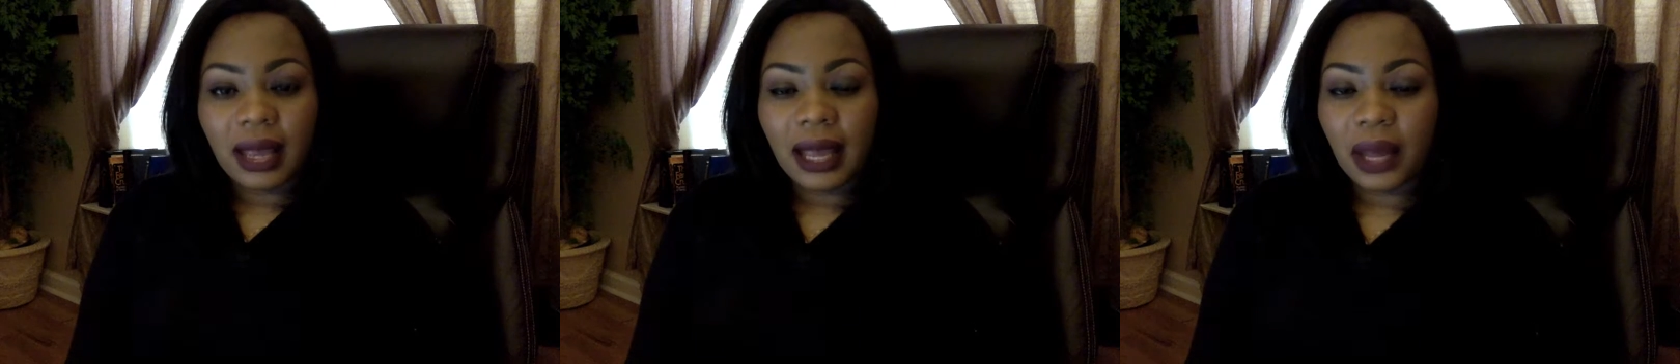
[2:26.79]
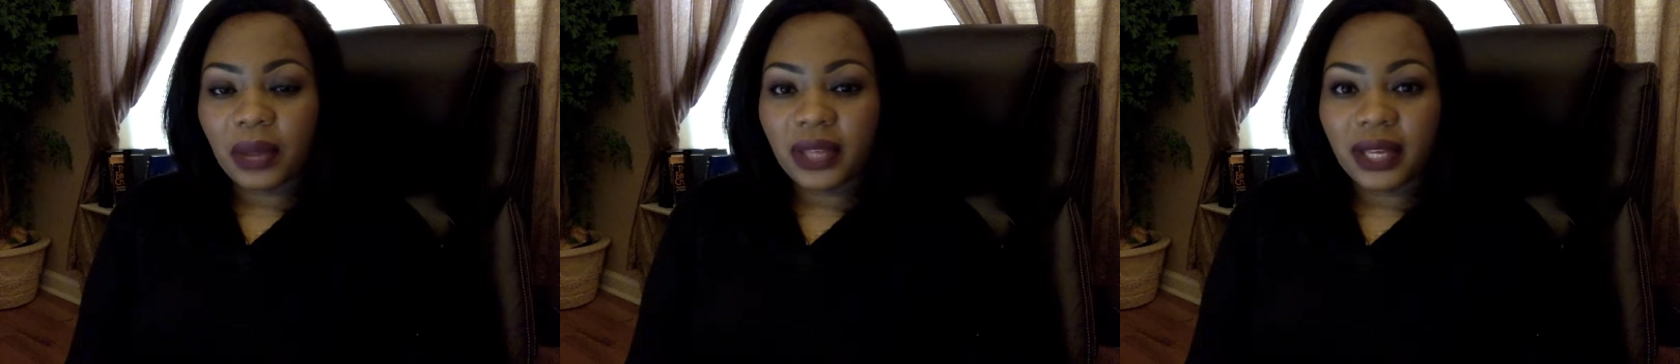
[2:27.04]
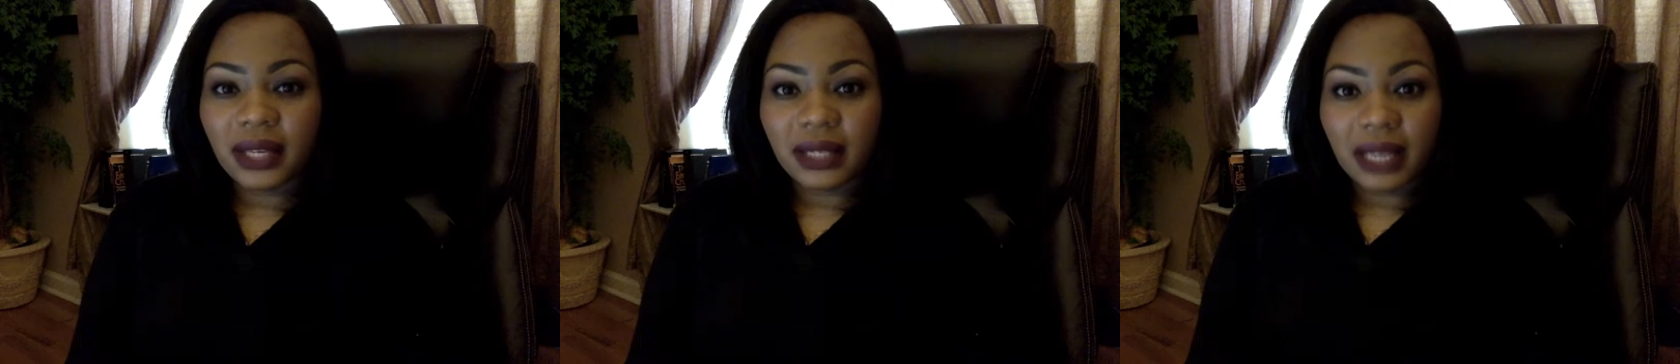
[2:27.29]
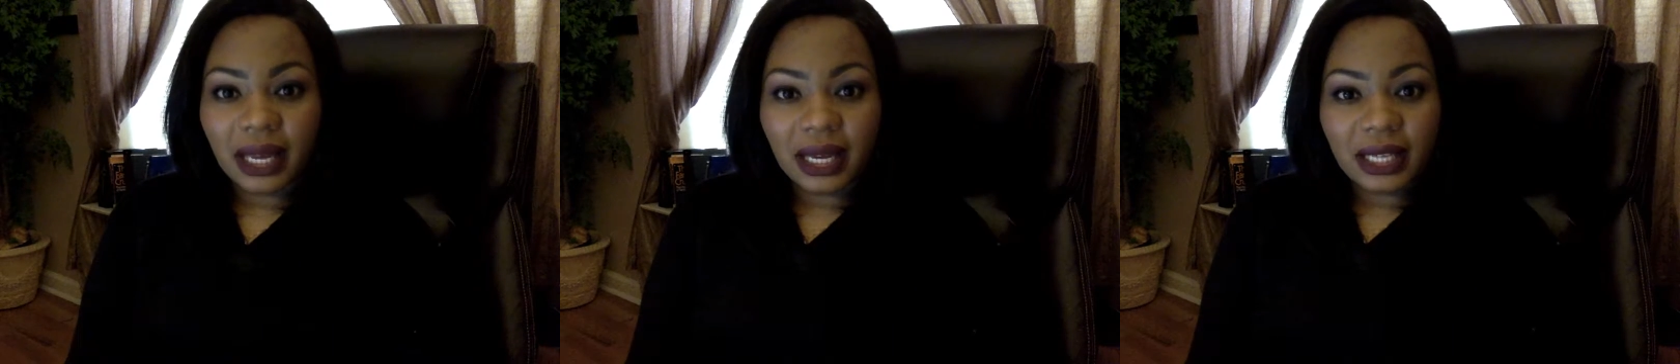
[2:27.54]
how they
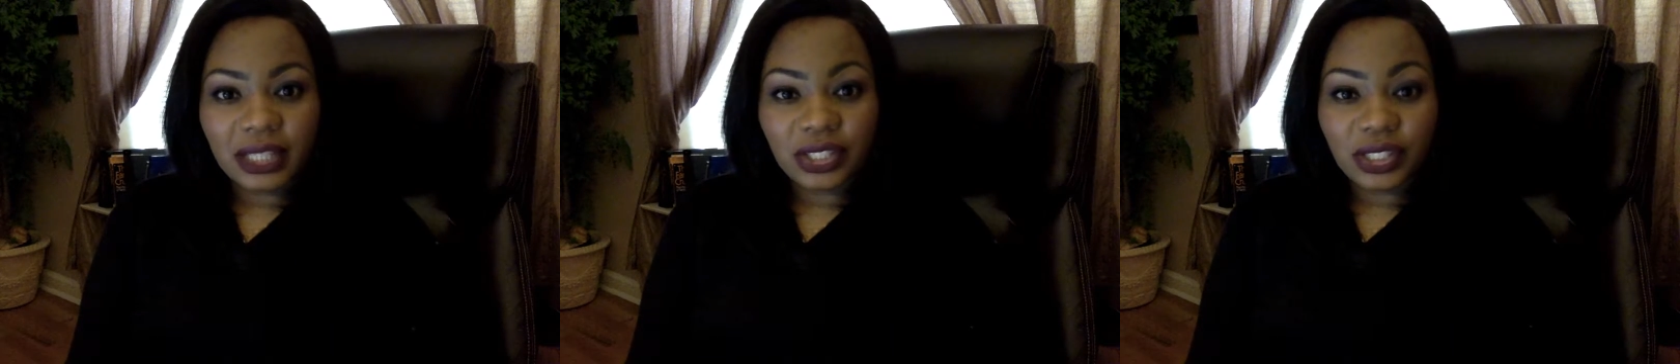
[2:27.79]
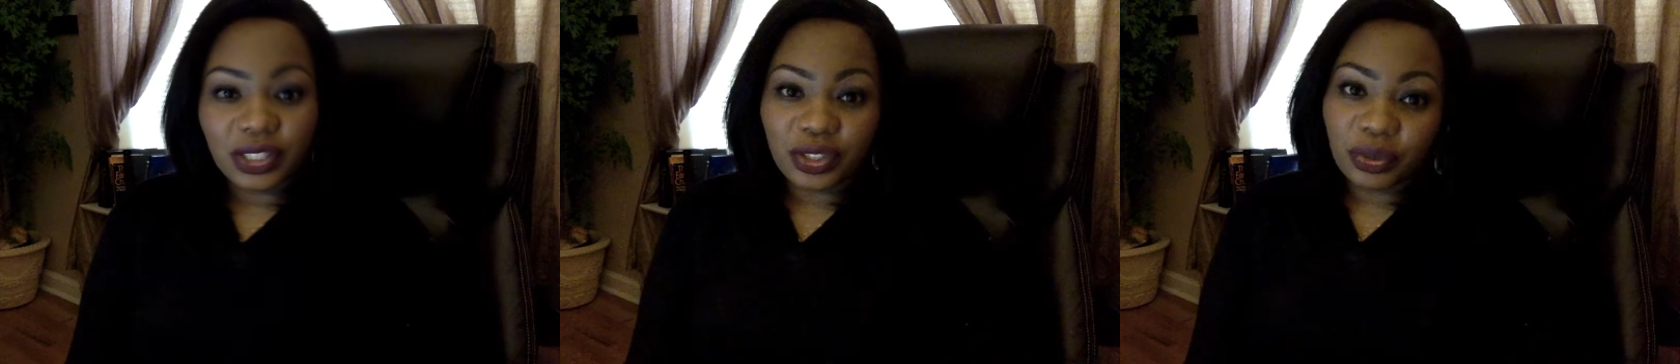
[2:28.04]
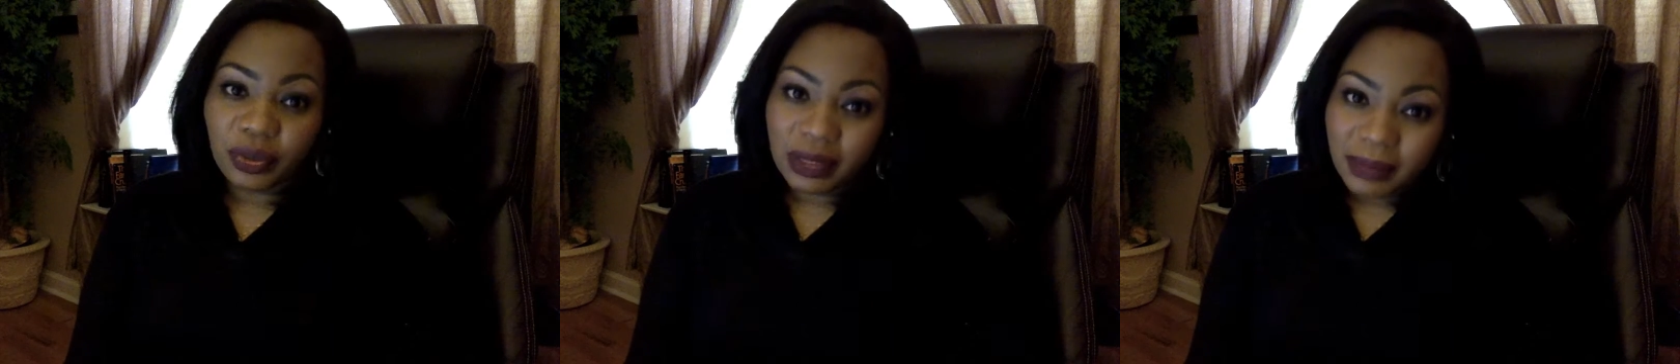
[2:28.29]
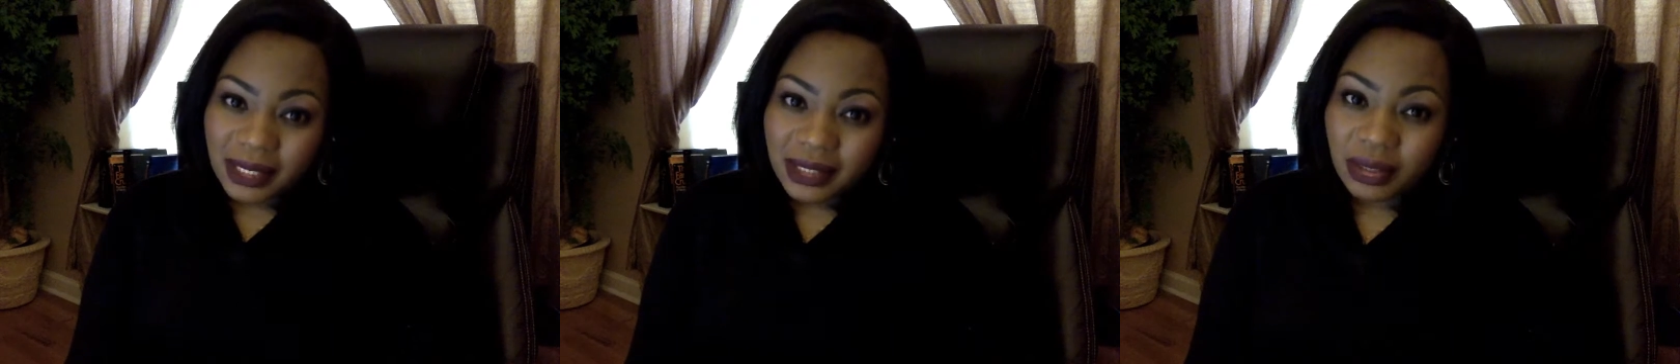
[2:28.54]
gauge
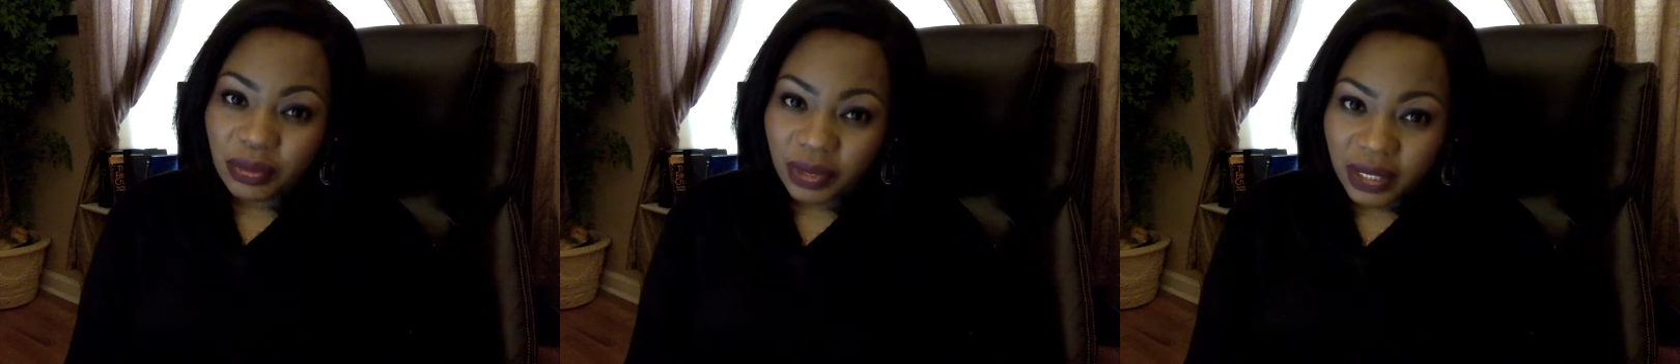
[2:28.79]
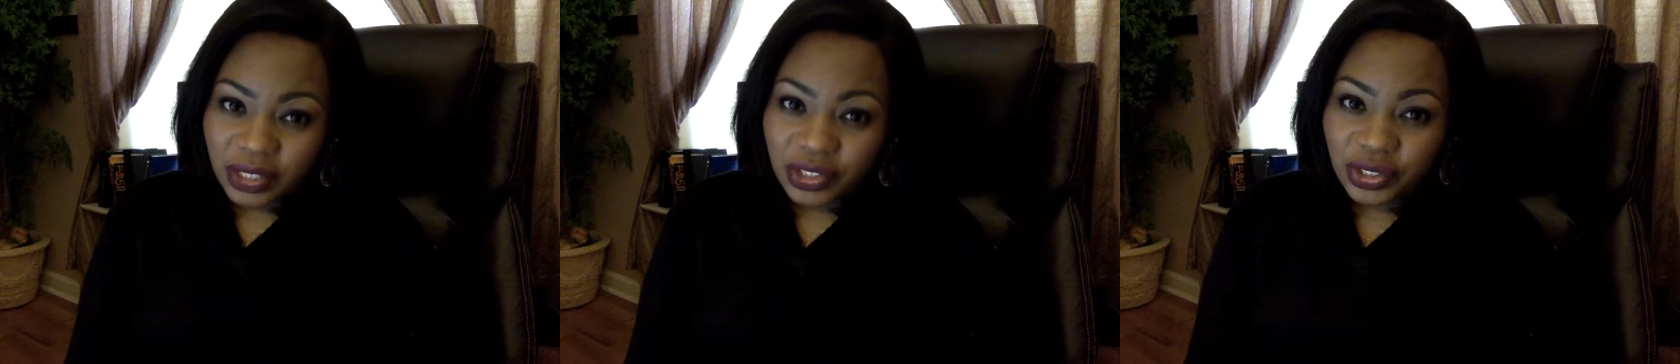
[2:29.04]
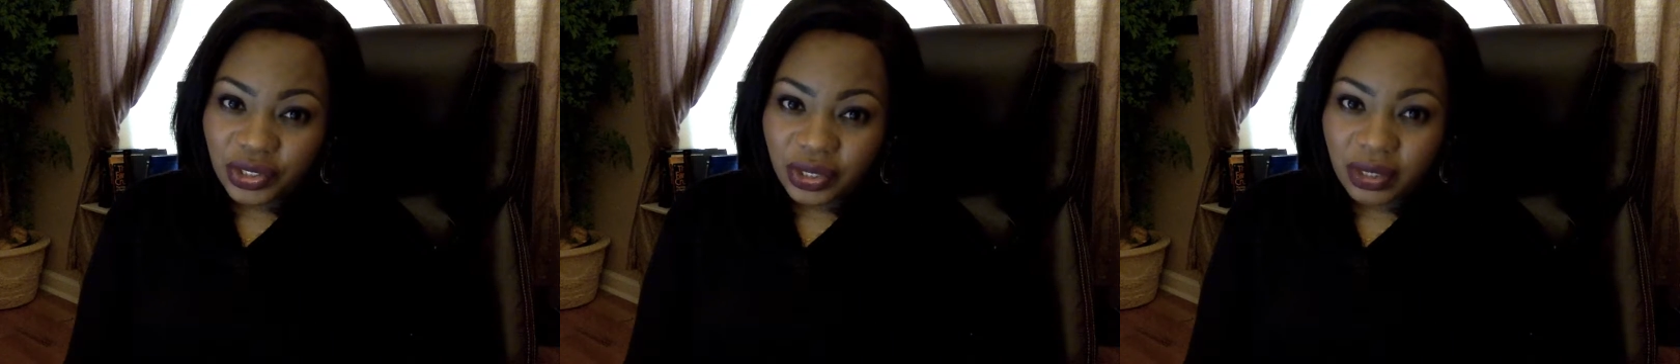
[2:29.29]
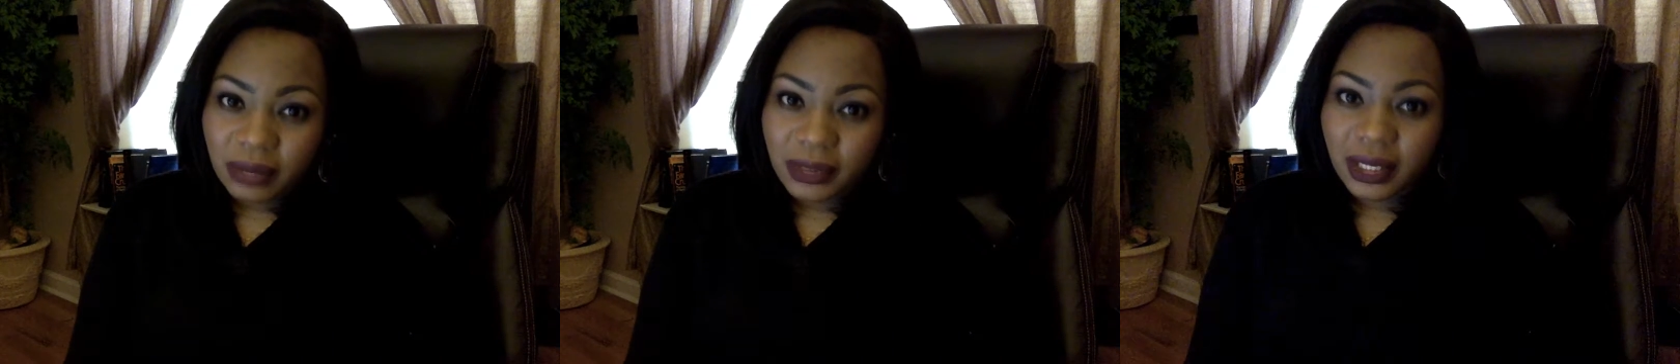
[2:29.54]
disagreements in
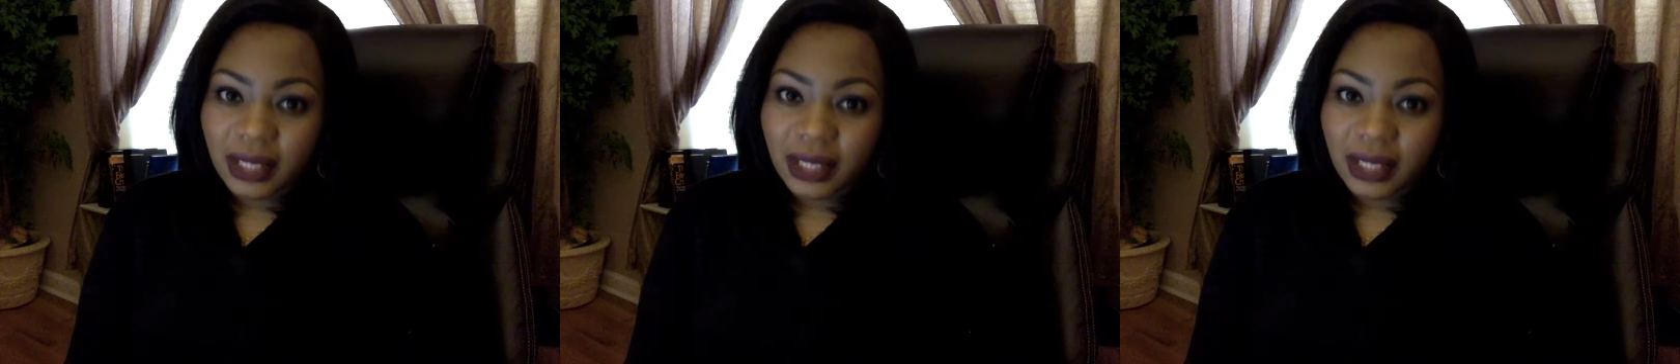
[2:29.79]
relationships,